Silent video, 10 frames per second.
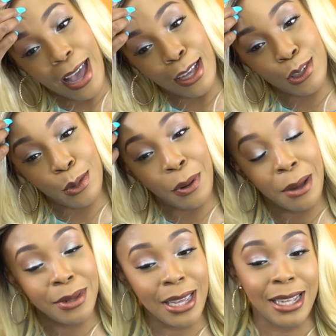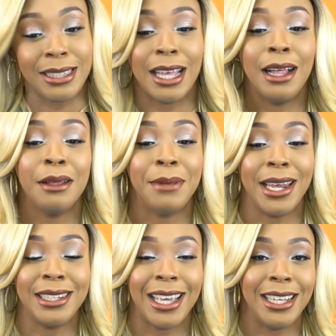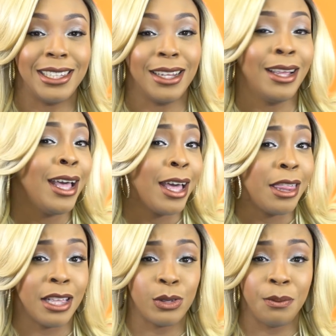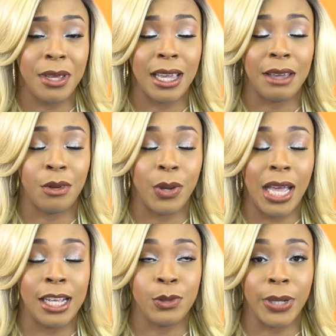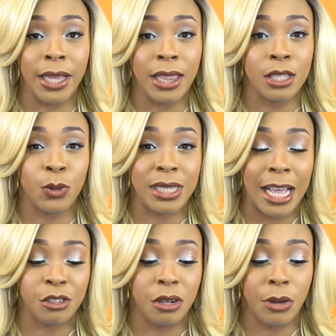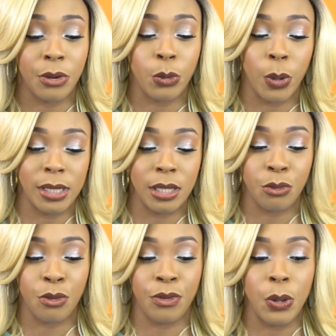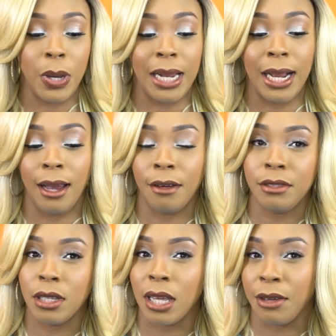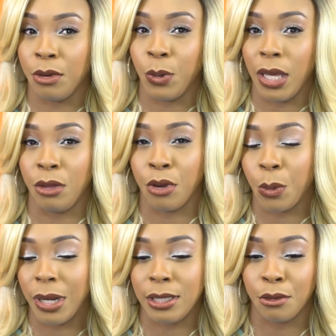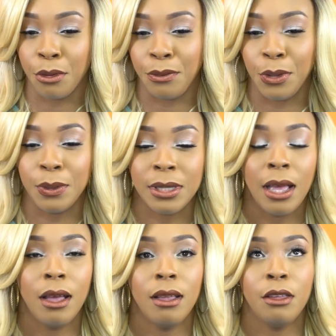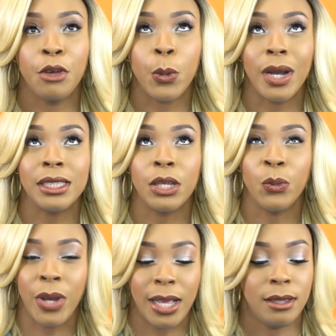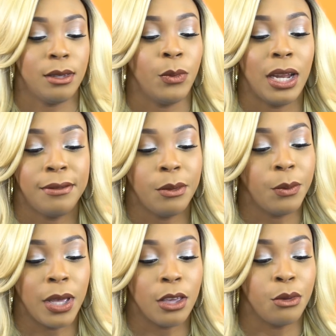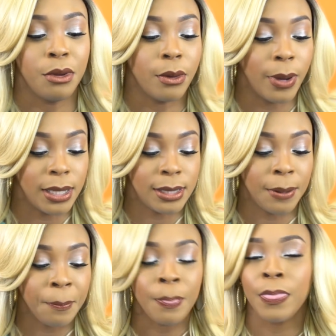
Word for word: as you probably can tell by the title, this would be a giveaway as well. This was actually a requested review and I love to give away the requested reviews, the requested wigs, whatever wig you request.